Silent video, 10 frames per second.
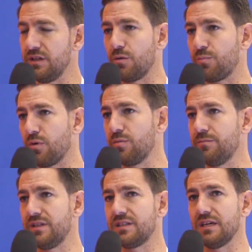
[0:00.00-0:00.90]

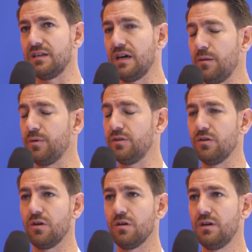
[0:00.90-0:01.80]
problem that can happen
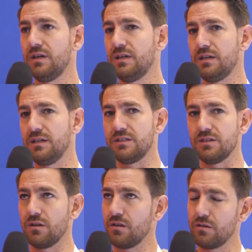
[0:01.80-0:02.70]
or
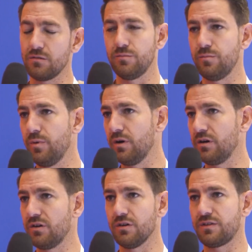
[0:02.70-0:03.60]
little
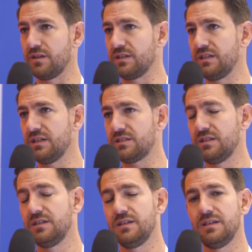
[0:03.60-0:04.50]
bug or things like that.
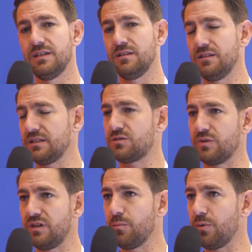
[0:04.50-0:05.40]
And that's
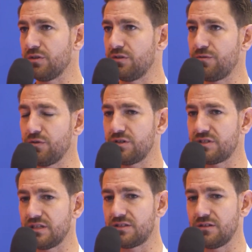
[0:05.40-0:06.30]
really important for us.
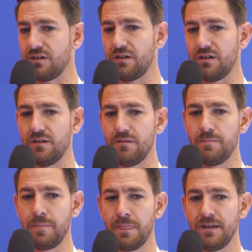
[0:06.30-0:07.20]
That's
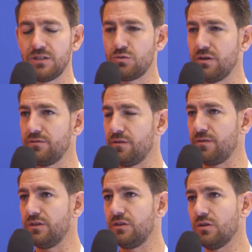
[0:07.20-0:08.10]
to have a
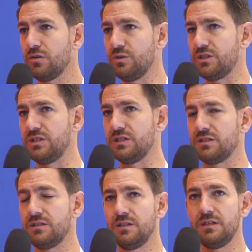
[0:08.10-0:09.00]
vendor which
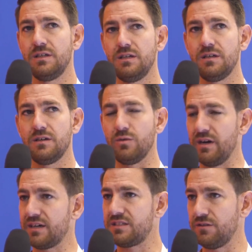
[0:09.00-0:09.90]
is
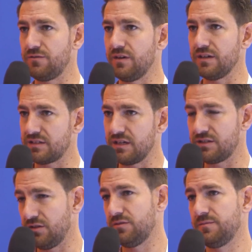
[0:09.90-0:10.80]
reactive as
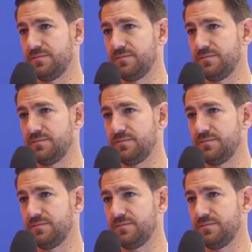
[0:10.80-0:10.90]
Kasten.